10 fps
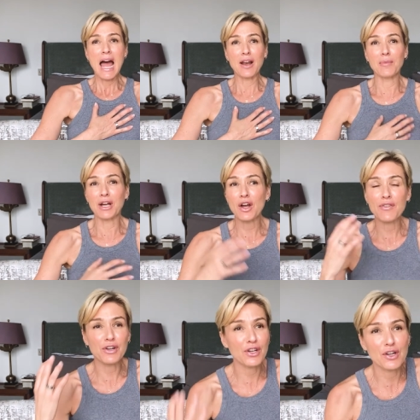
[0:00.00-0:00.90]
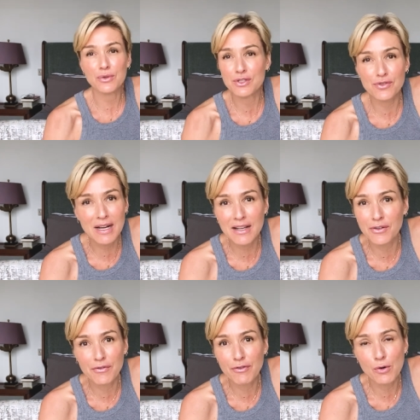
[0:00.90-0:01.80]
And I'm like, I've got to go to Australia
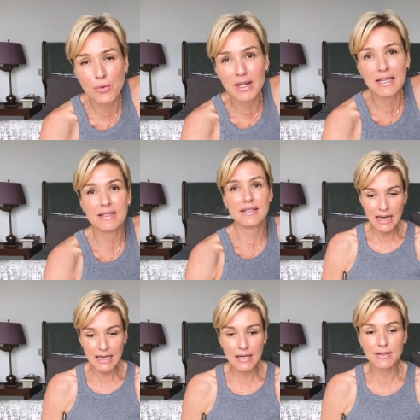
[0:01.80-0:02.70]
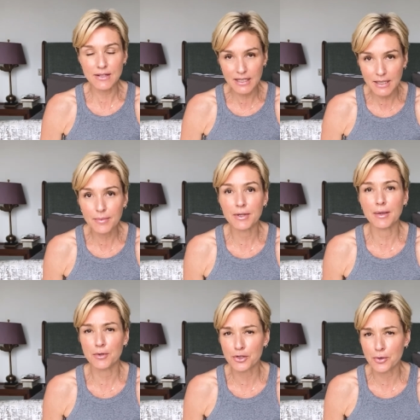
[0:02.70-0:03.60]
in four weeks. And he was like, yep,
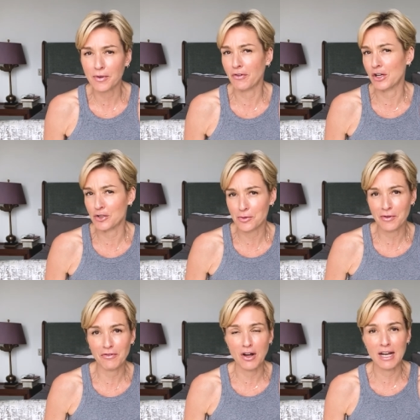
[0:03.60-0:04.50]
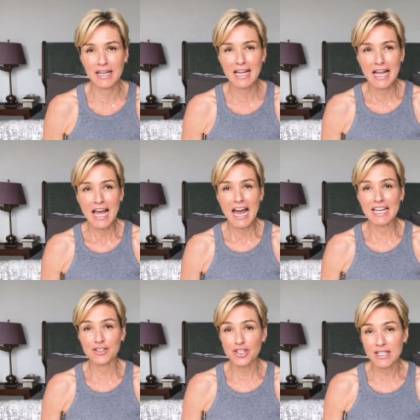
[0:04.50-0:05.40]
yep, you should be fine, you should be fine. And
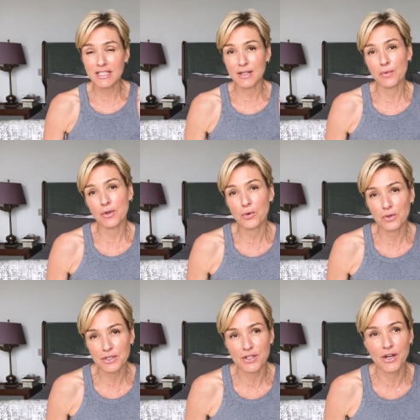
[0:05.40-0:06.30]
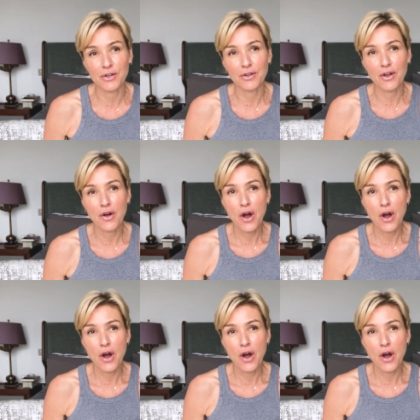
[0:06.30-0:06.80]
he injected it with cortisone.